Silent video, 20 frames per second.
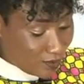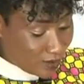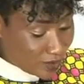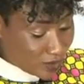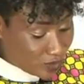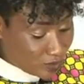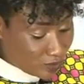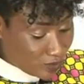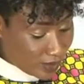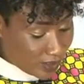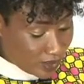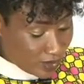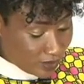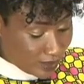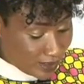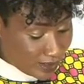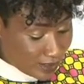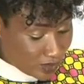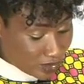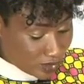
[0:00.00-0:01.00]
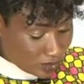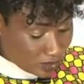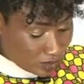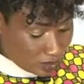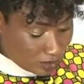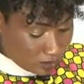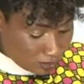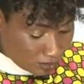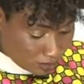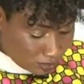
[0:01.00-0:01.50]
What were your
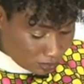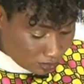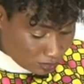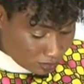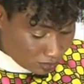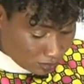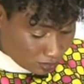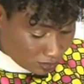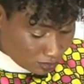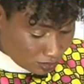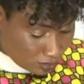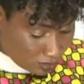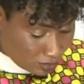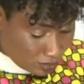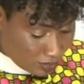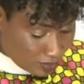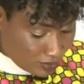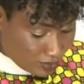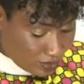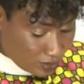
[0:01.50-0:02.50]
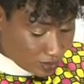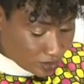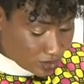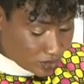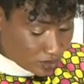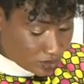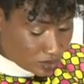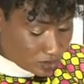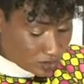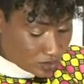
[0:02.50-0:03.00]
initial
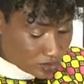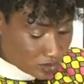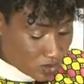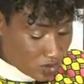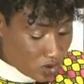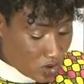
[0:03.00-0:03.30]
thoughts